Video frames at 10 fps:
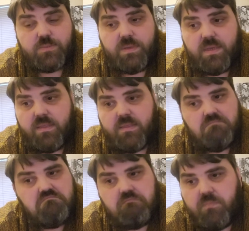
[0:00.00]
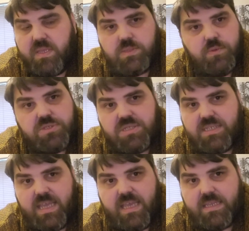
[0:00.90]
but it's what she
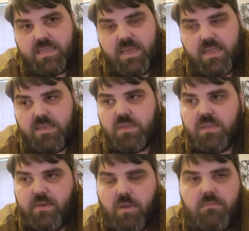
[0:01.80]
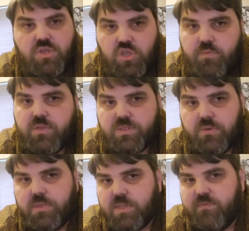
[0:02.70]
did. And there are numerous
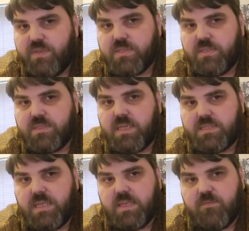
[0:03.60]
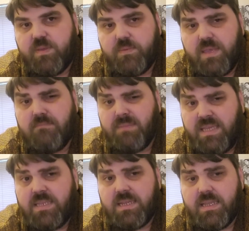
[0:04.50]
stories of this on the Titanic, people that
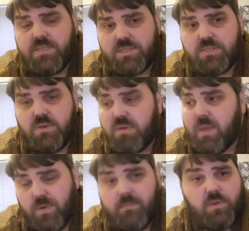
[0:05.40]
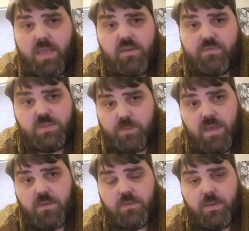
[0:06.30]
immediately just thought, okay, well, I'm not getting off this
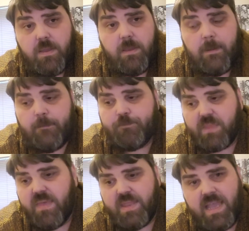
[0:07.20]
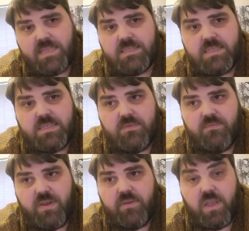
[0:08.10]
boat, and then acted
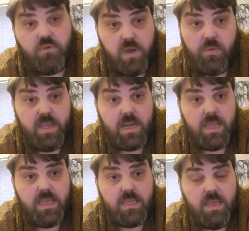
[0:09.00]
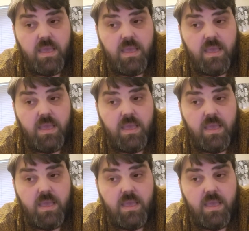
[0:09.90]
very heroically.